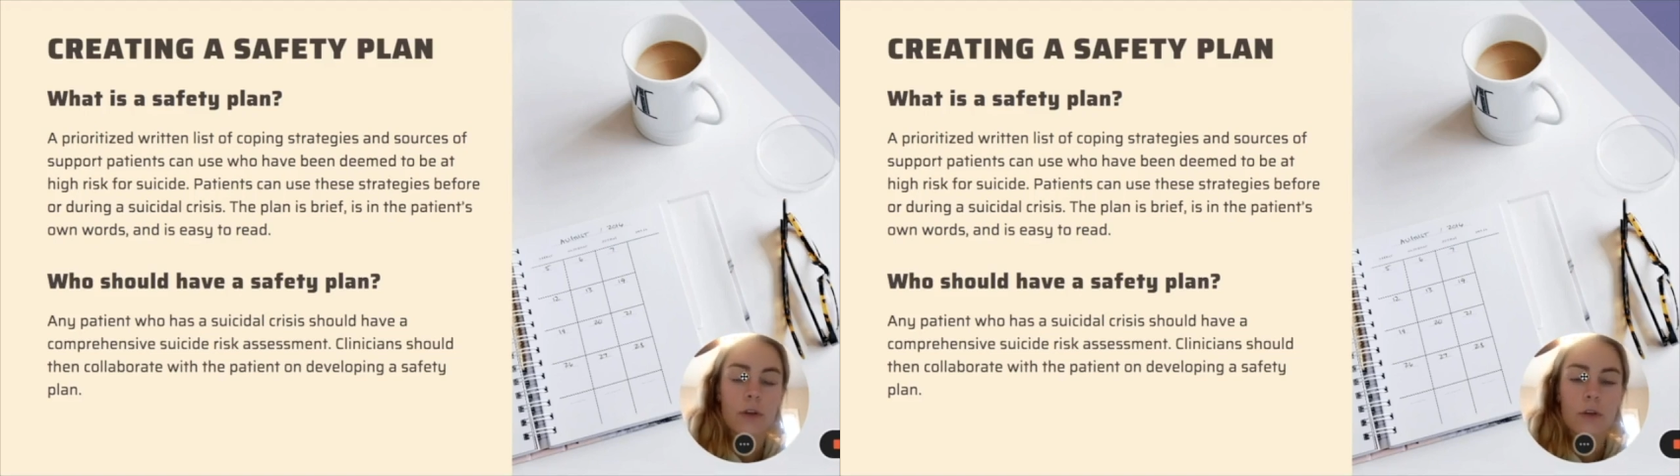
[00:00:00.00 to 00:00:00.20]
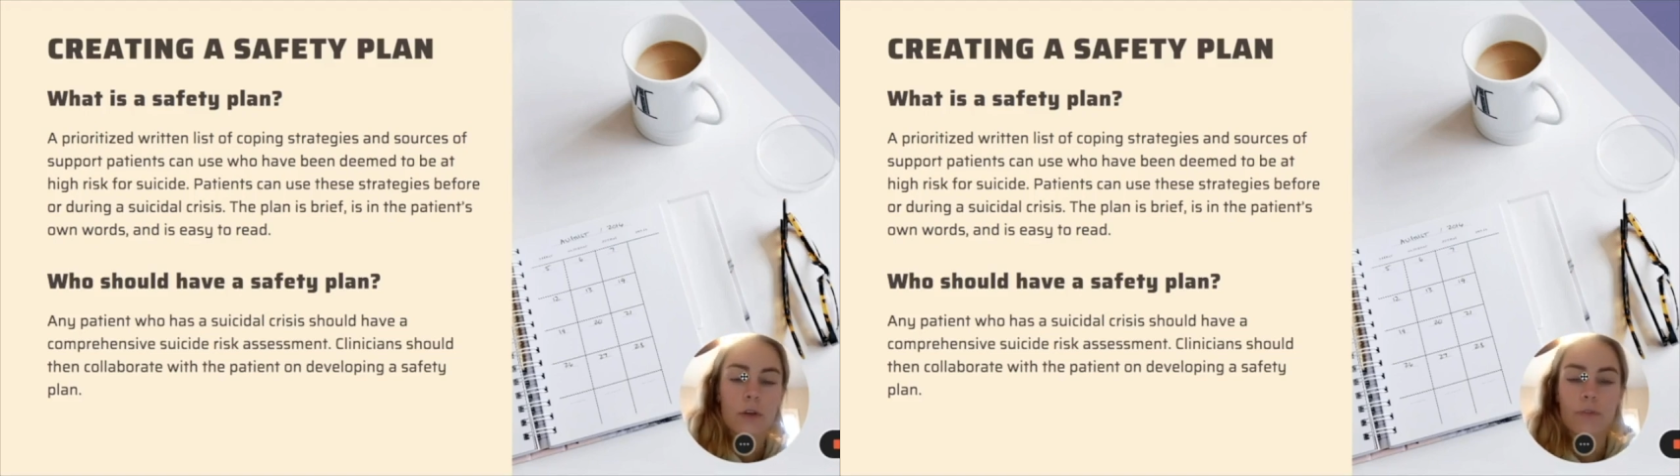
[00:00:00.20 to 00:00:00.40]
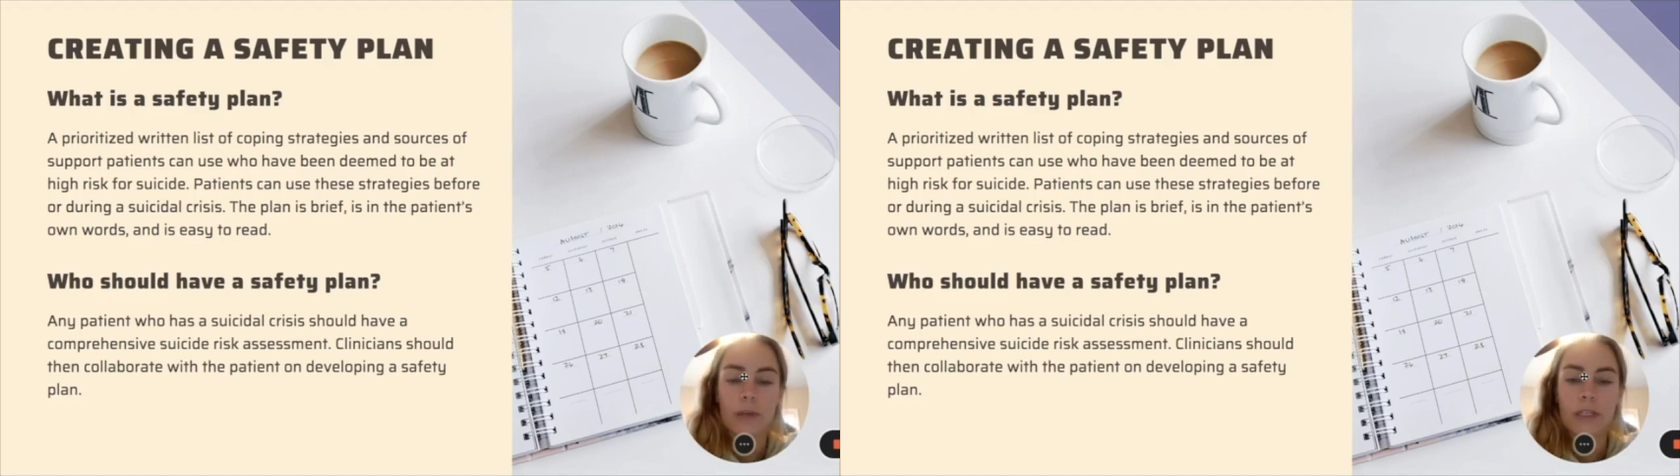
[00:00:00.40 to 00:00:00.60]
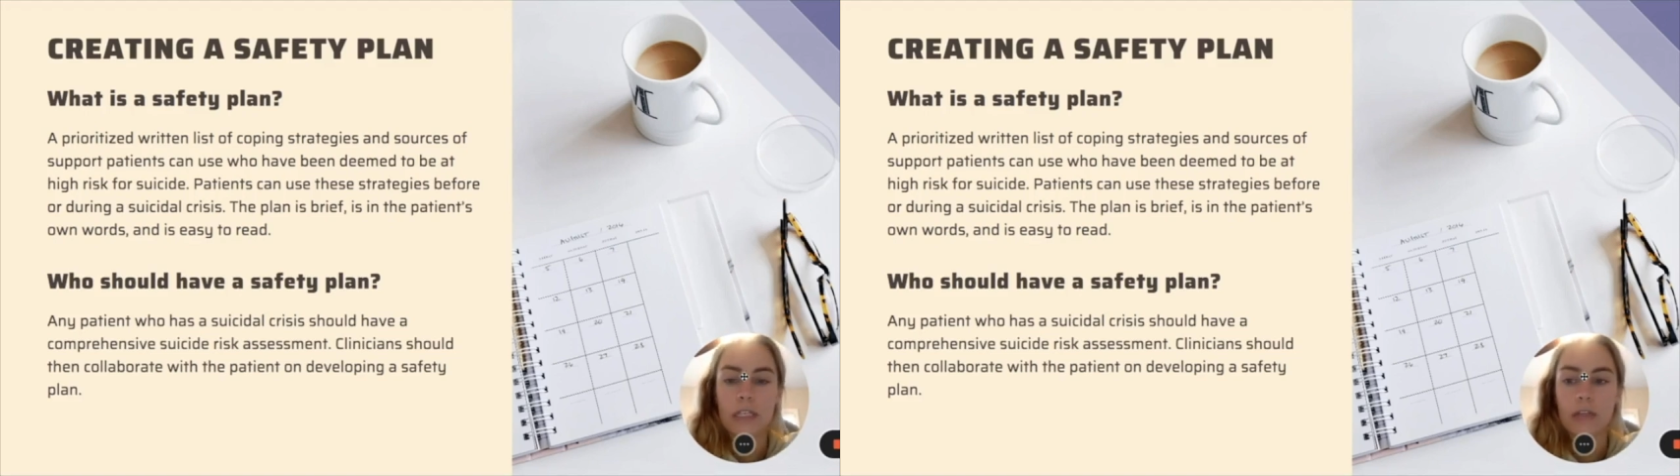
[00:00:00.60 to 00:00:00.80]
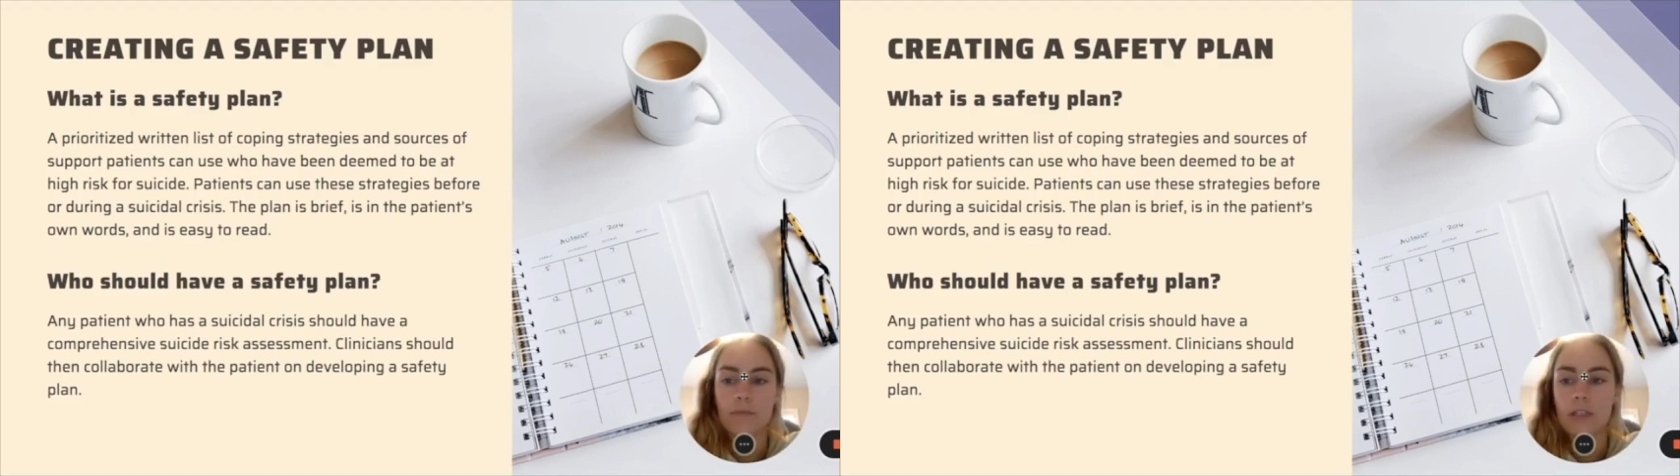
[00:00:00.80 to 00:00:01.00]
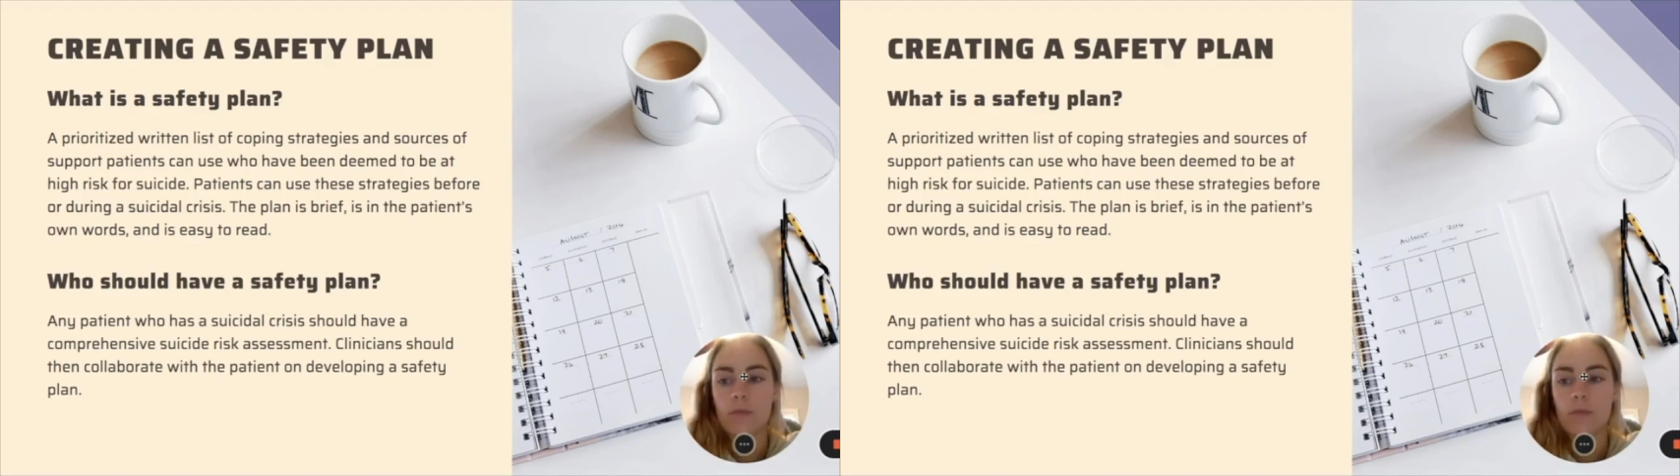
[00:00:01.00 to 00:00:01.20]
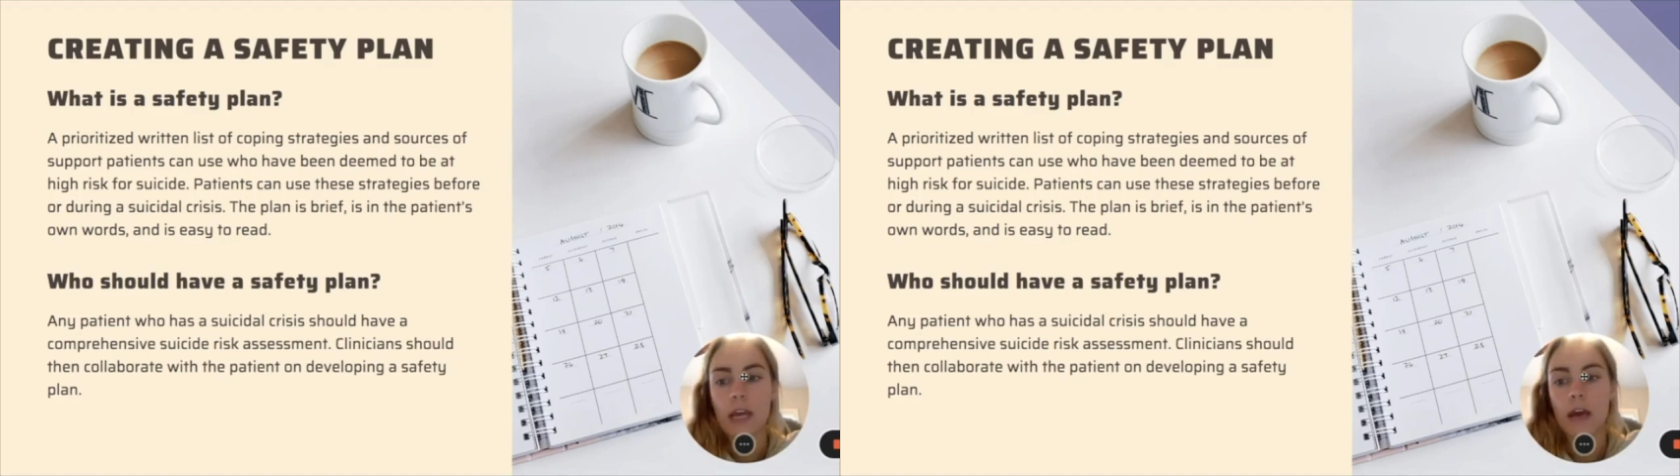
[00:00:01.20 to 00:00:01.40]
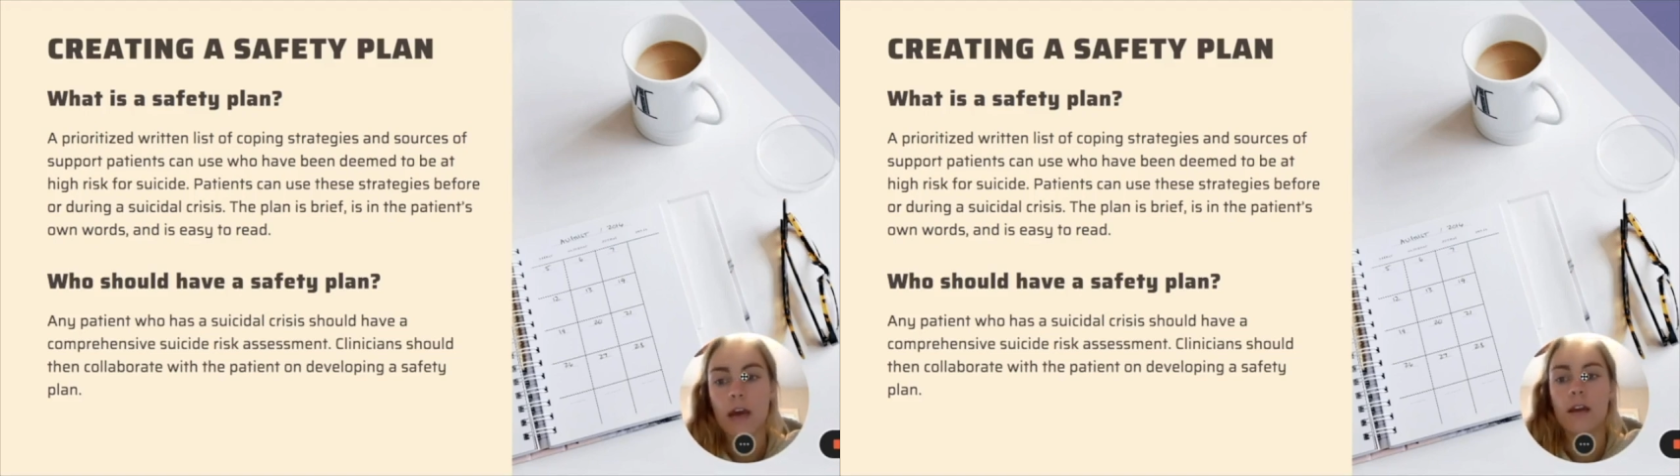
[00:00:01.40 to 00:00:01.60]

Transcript: who have been deemed to be at